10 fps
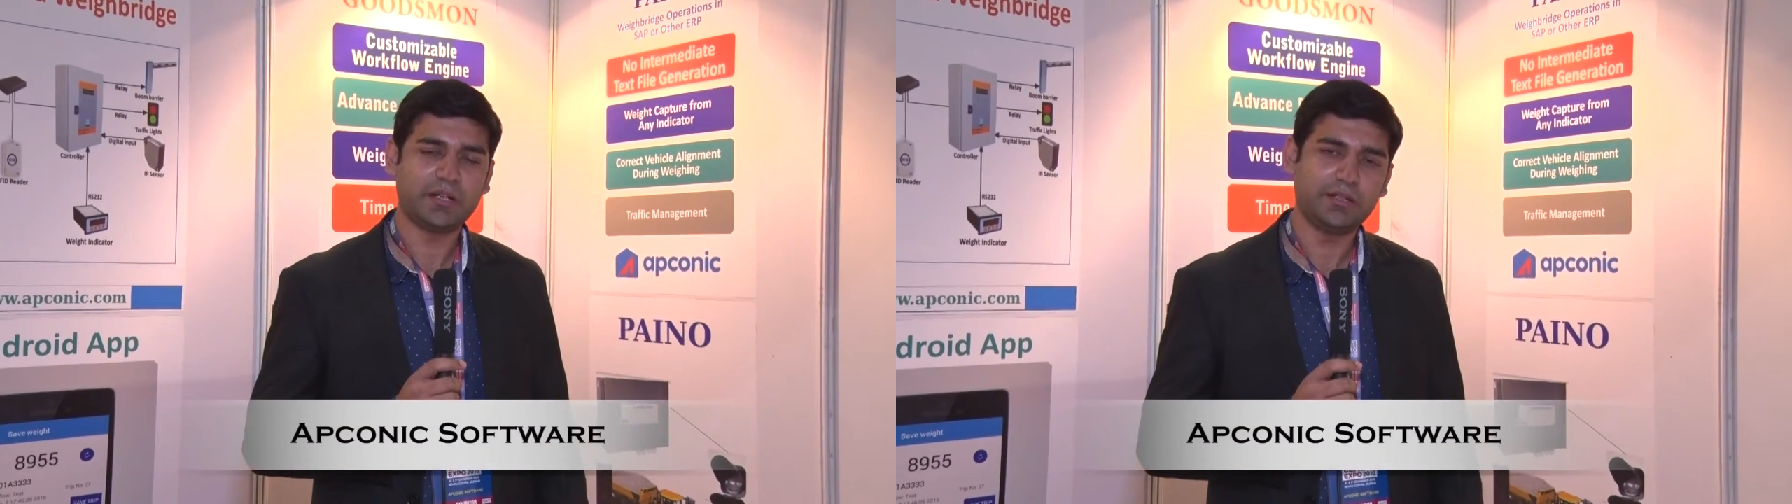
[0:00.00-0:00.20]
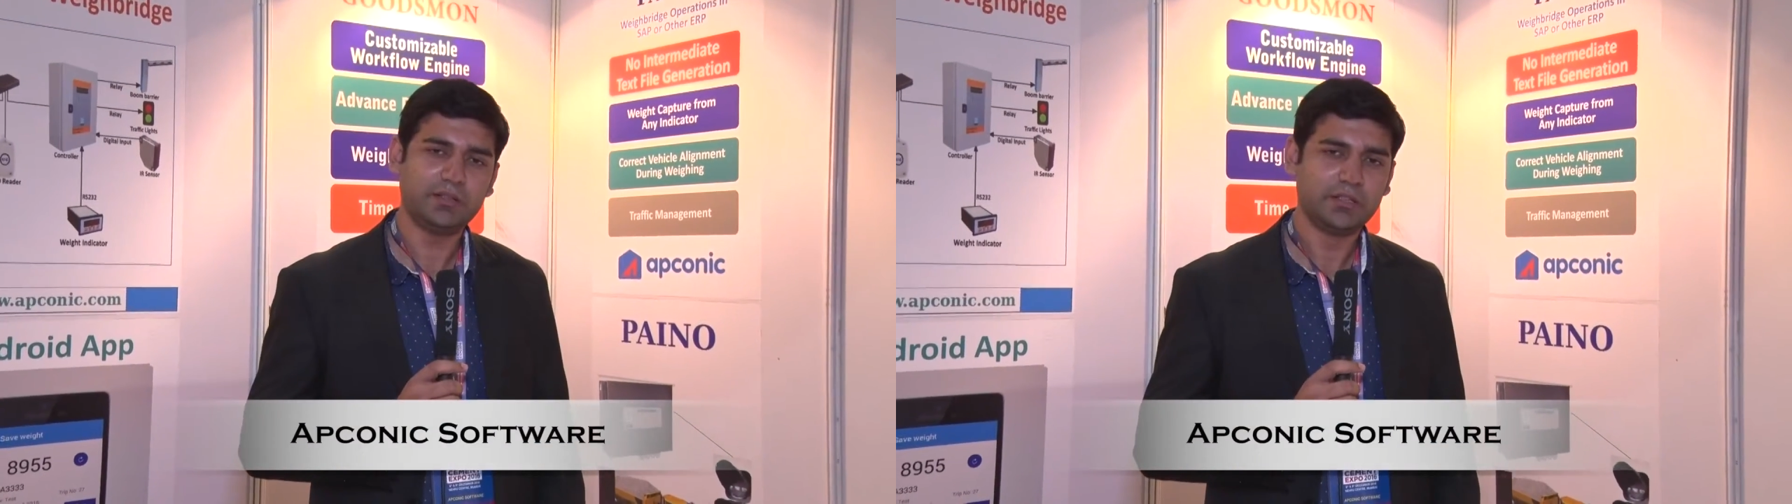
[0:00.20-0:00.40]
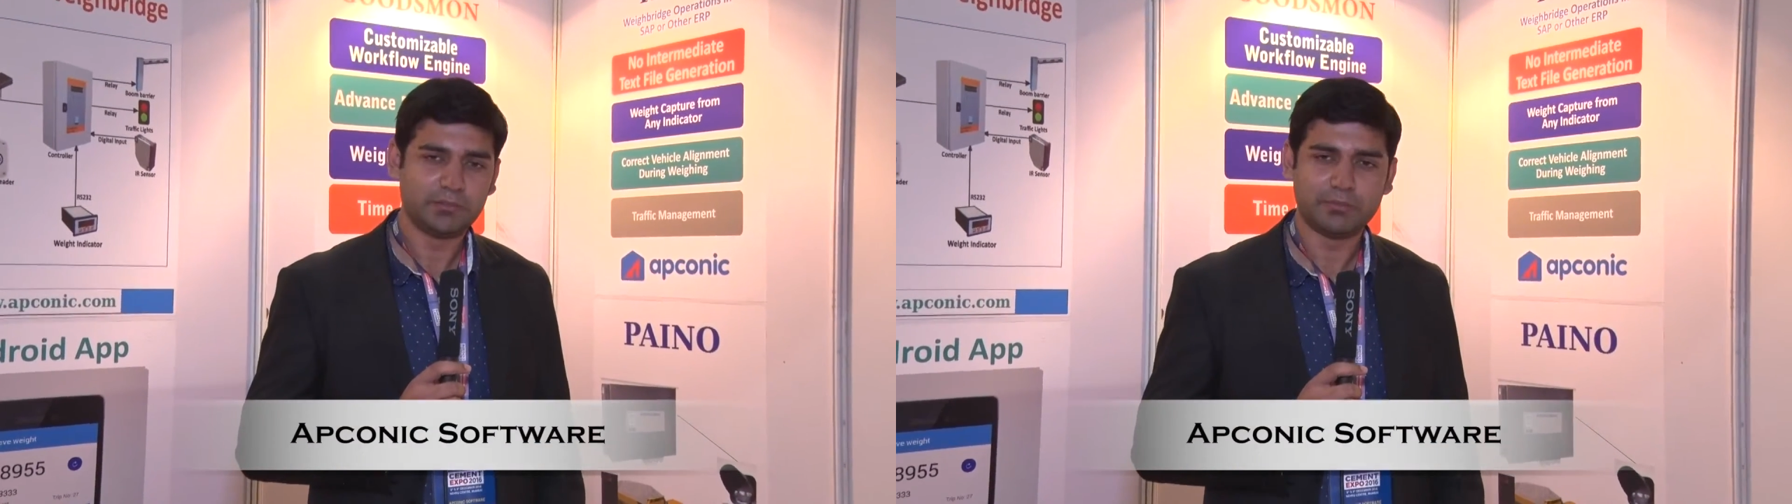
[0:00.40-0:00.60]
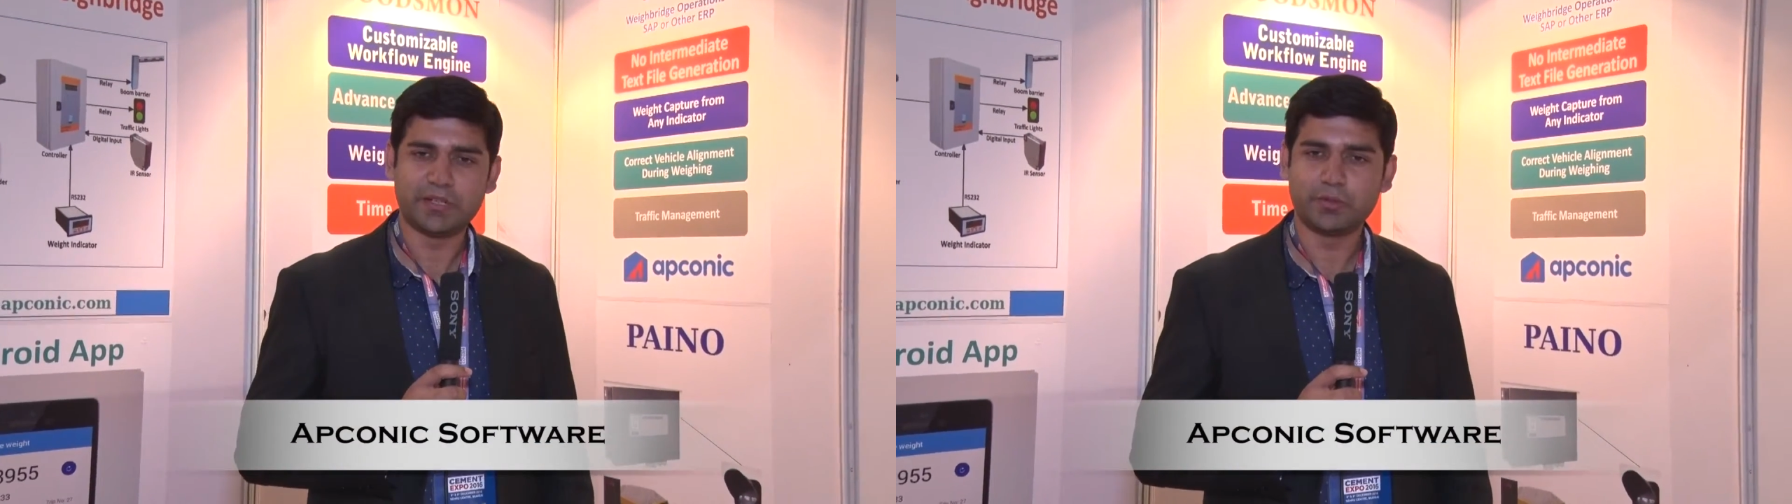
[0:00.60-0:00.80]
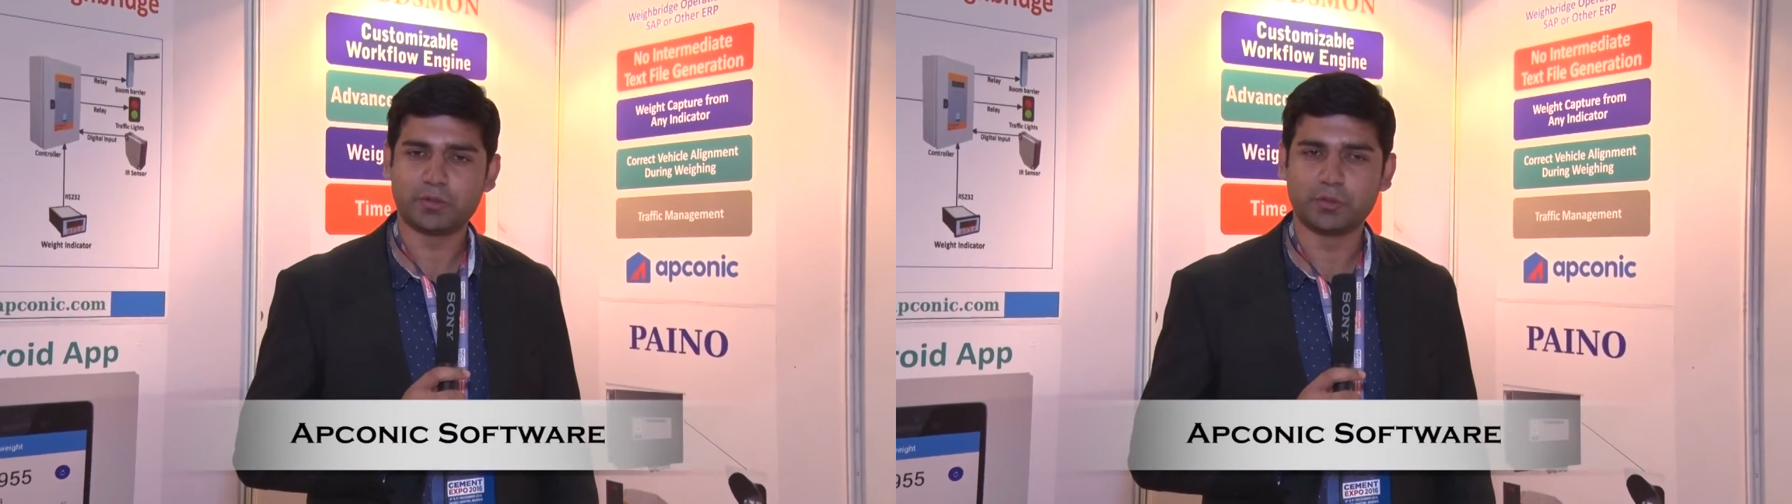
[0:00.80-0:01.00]
and
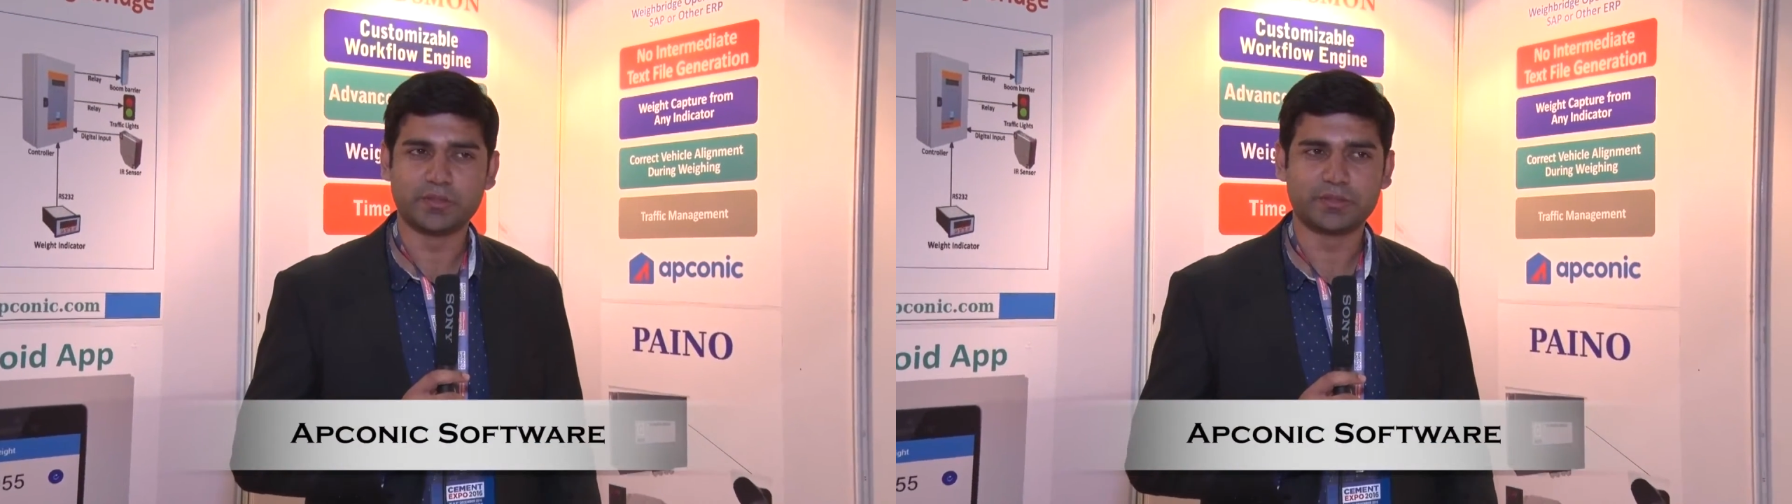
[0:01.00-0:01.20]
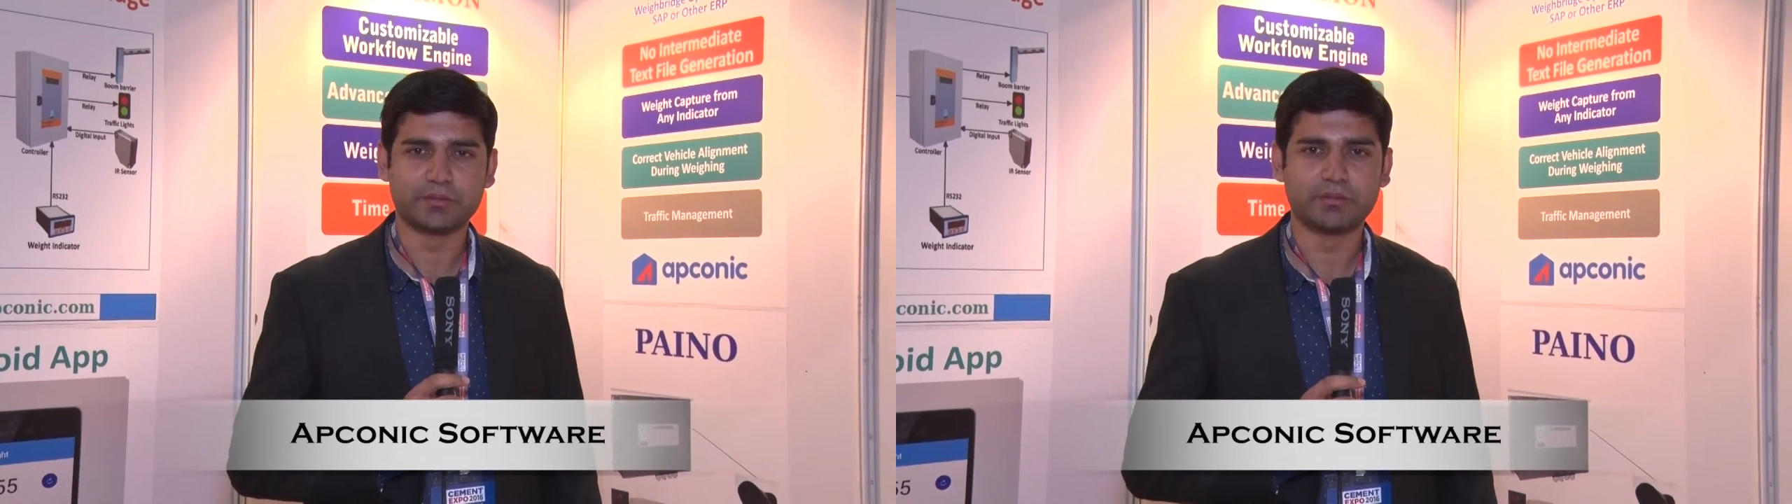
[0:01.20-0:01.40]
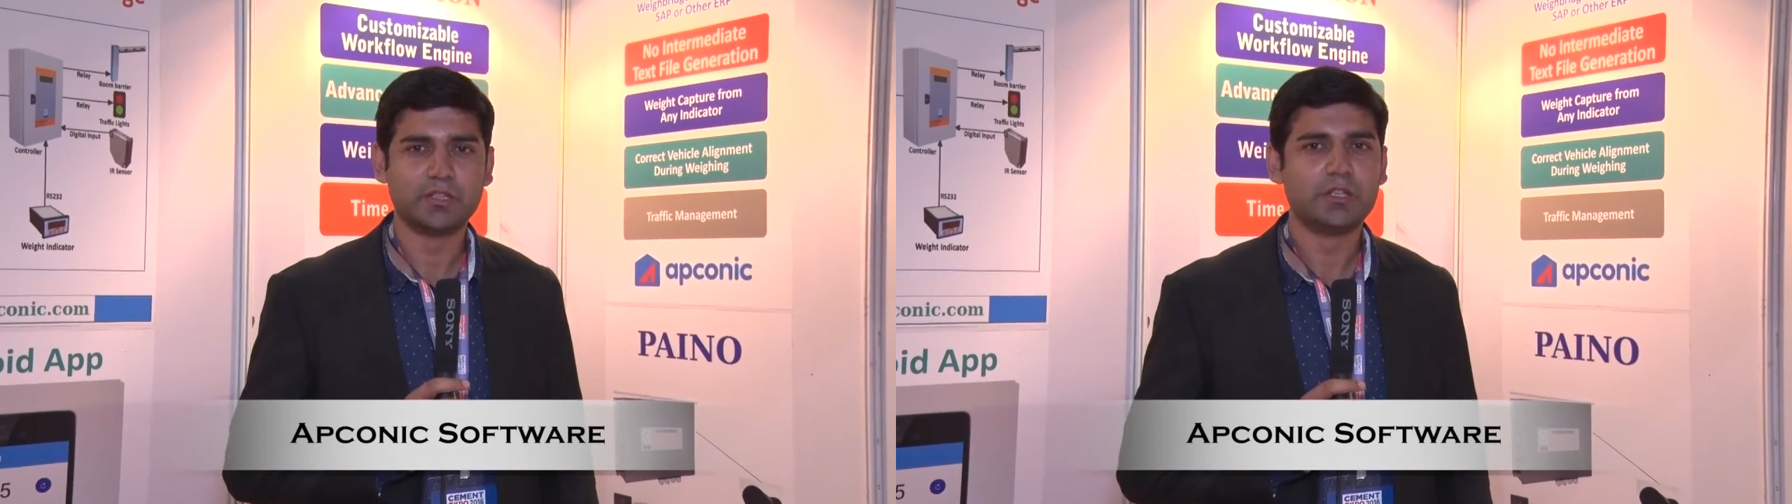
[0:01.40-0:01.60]
manned automation.